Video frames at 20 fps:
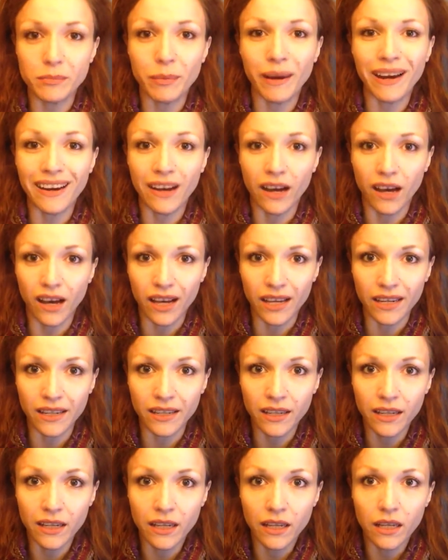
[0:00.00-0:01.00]
by God
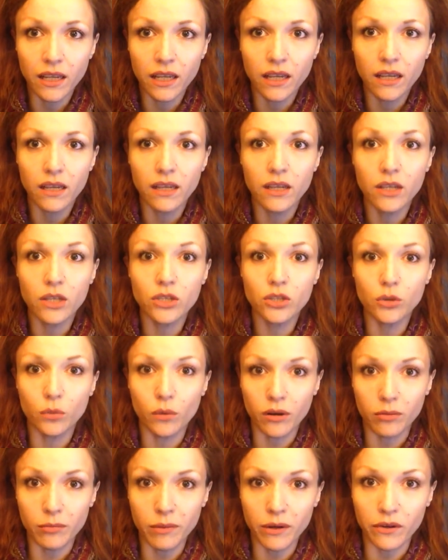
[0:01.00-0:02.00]
to
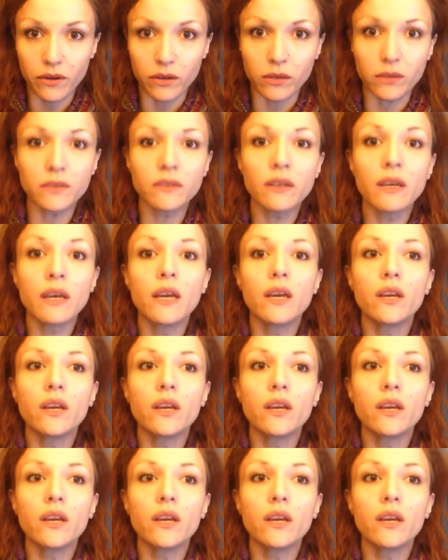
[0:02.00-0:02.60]
work miracles.